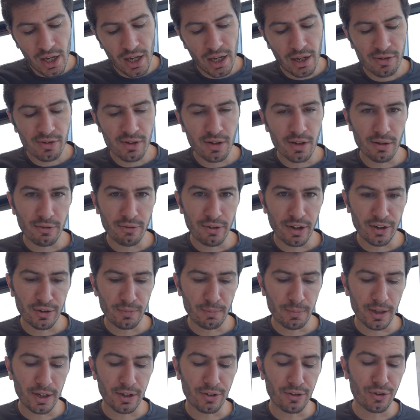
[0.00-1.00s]
If the
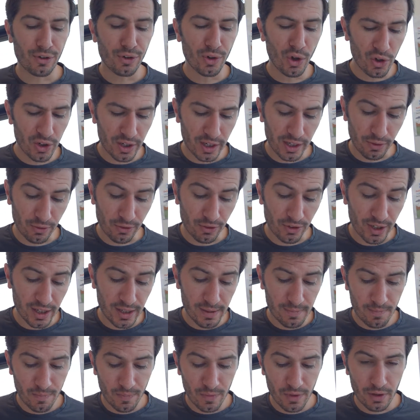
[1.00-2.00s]
defendant pleads not
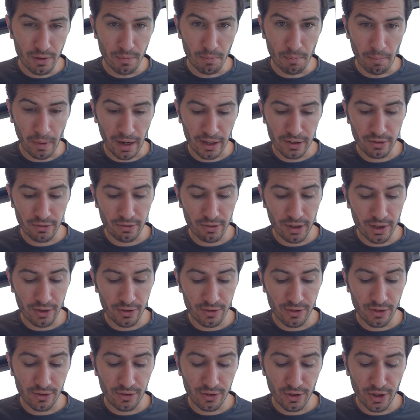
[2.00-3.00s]
guilty, magistrates
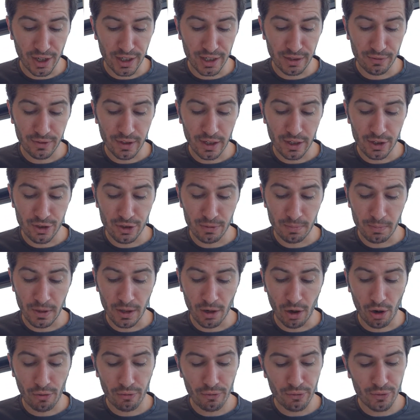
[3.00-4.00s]
decide if they should be
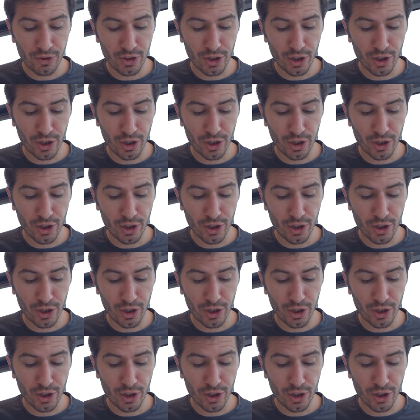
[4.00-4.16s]
offered